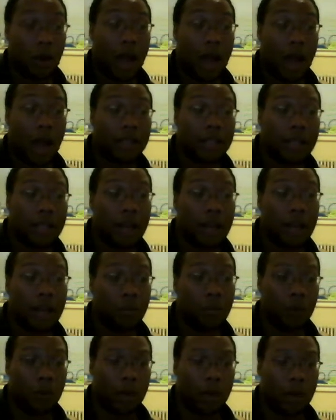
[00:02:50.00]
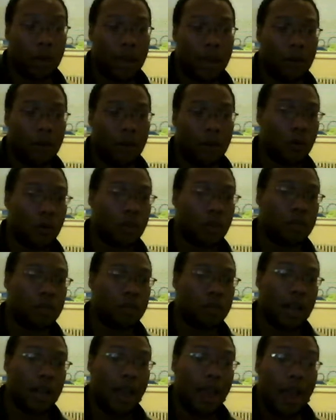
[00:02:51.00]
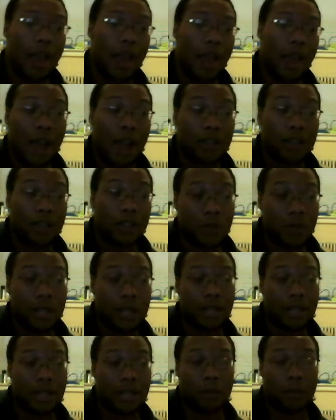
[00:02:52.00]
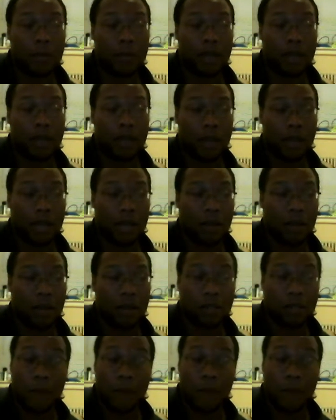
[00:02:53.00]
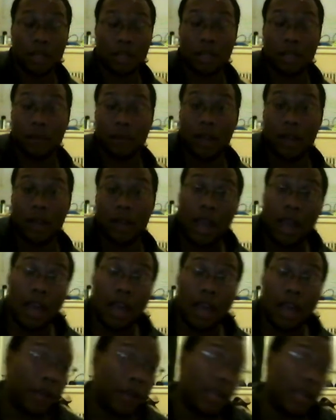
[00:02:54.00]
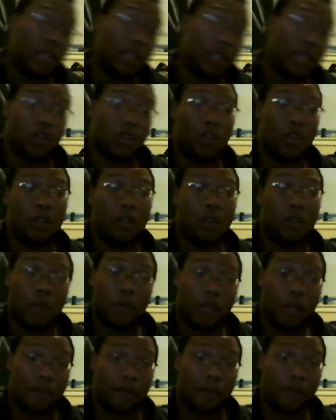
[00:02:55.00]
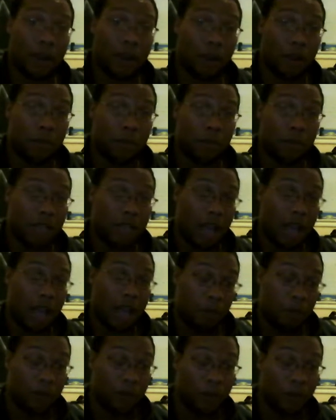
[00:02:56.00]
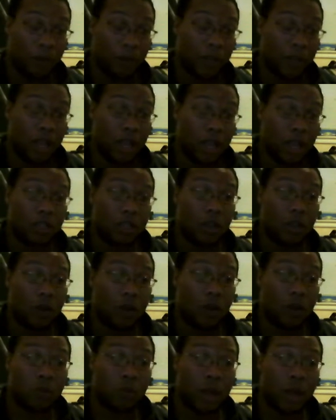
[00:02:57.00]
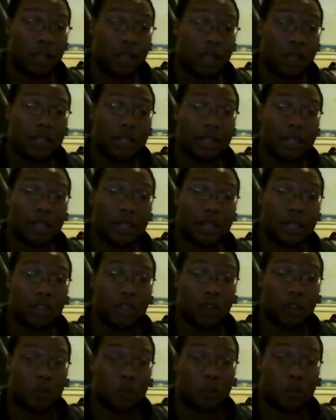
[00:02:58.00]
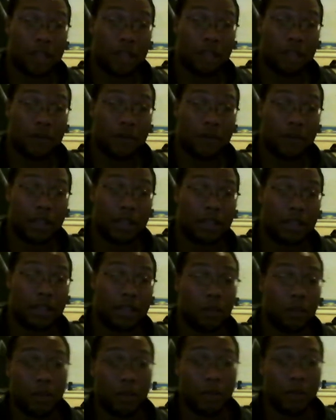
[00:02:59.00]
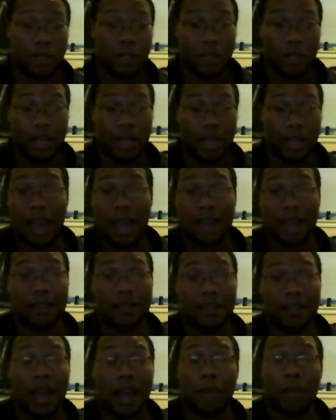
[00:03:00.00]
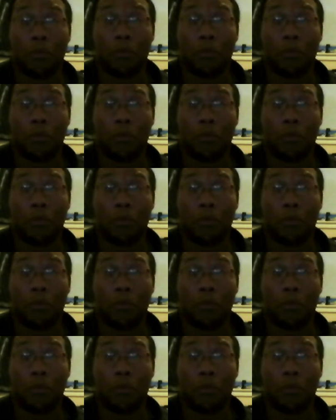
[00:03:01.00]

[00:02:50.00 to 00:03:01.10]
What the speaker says: I'll need help working out, of course, but I do need something in my ear that's positive, and a playlist could be very much helpful. So, as well as listening to those positive things as habitually as I